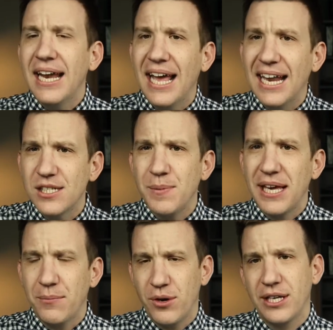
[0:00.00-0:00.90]
And
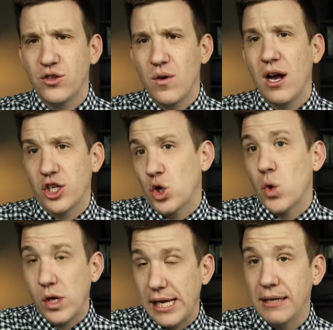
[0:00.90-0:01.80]
speaking pretty
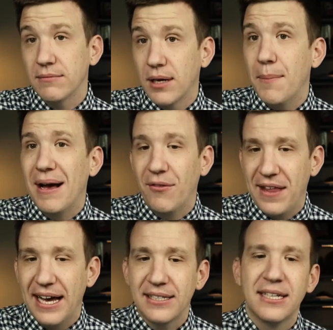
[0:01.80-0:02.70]
derogatorily
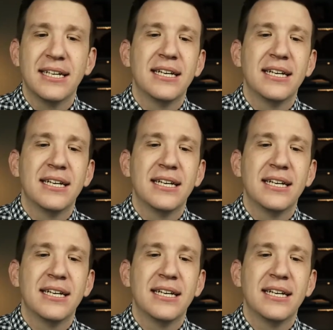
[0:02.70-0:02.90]
about that.